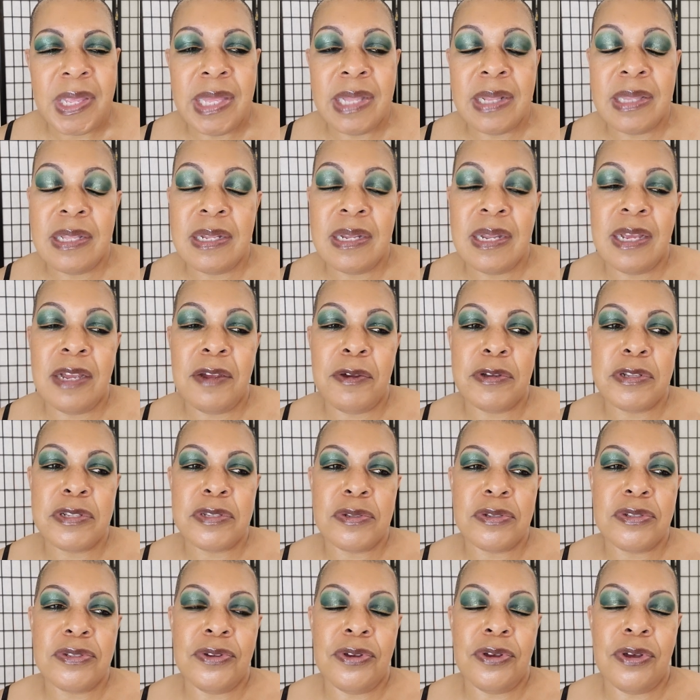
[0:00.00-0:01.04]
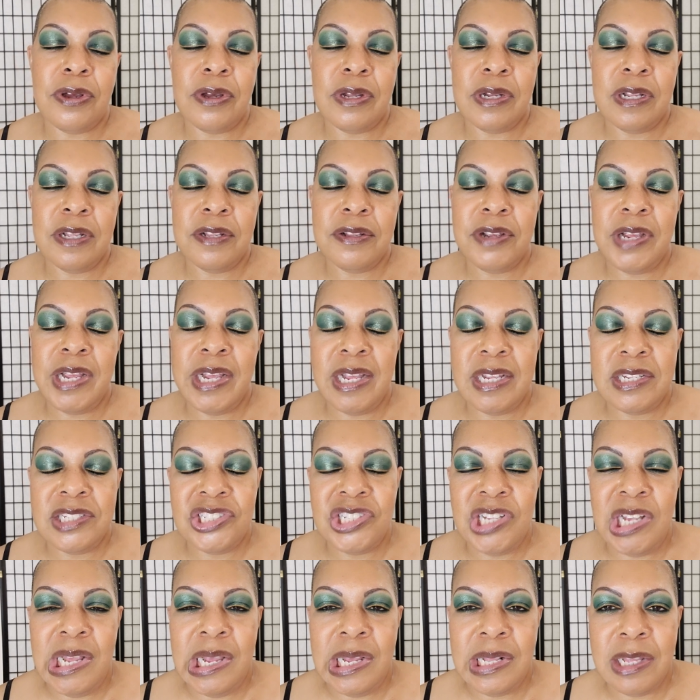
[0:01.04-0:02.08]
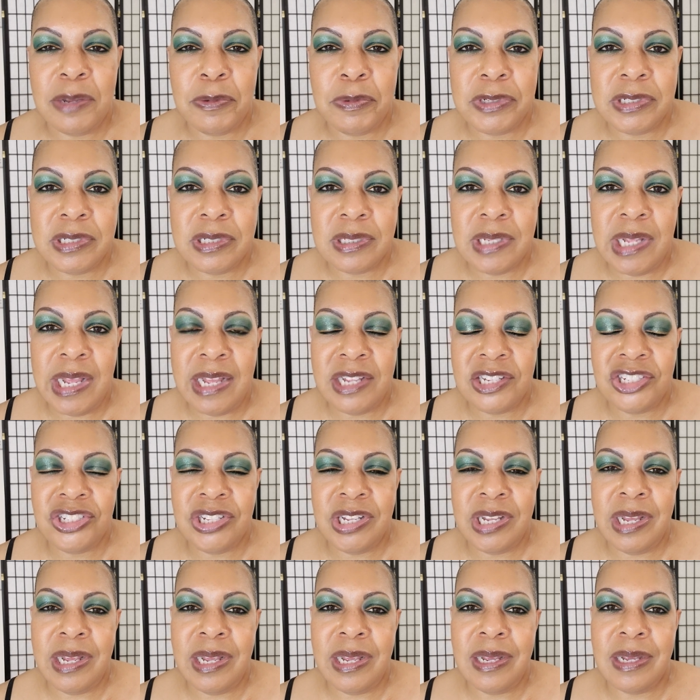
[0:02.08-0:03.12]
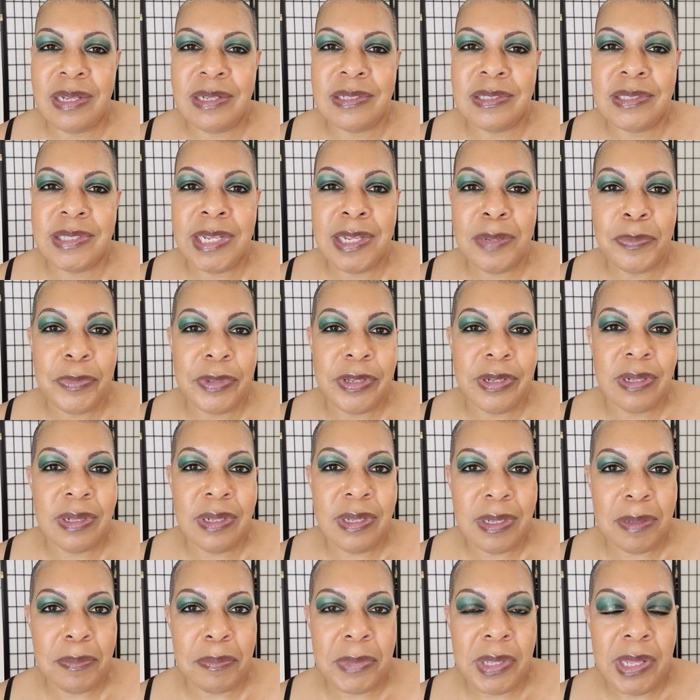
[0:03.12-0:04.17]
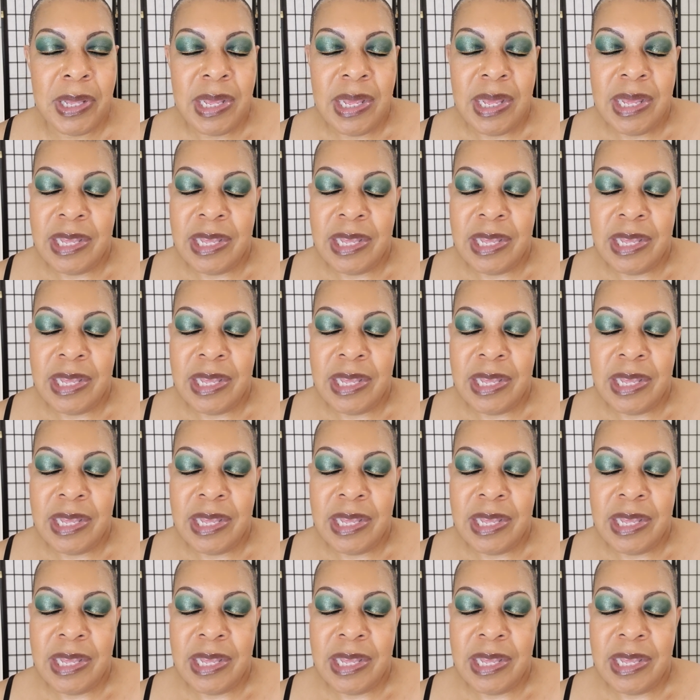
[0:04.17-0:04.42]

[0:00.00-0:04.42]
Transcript: And then I also saw another hashtag that was hashtag statement lip.